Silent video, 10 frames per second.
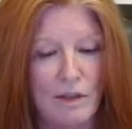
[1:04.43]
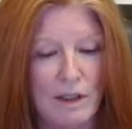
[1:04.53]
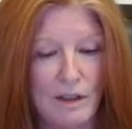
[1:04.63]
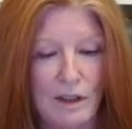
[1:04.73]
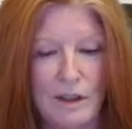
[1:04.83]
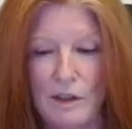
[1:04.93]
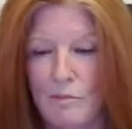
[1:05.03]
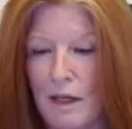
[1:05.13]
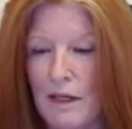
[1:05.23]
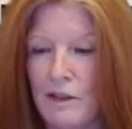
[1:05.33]
of the ascended
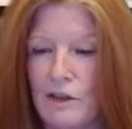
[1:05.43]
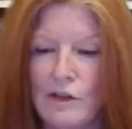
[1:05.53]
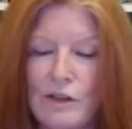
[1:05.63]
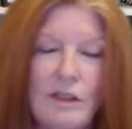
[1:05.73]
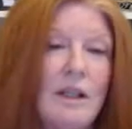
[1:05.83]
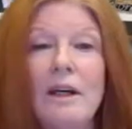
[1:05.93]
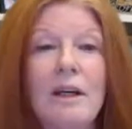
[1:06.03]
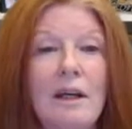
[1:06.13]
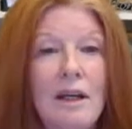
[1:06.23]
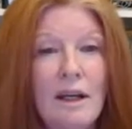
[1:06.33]
masters,
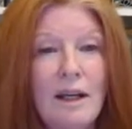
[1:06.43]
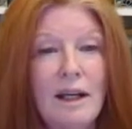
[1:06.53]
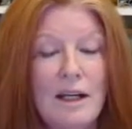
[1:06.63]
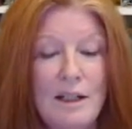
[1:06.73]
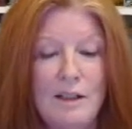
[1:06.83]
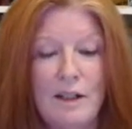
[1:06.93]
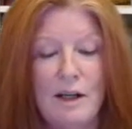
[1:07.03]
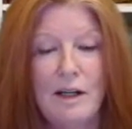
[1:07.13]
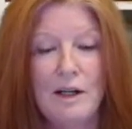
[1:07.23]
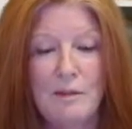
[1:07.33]
and
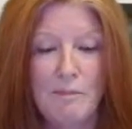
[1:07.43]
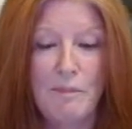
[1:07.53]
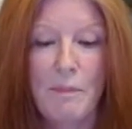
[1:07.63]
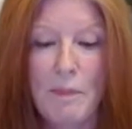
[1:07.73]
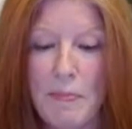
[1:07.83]
um,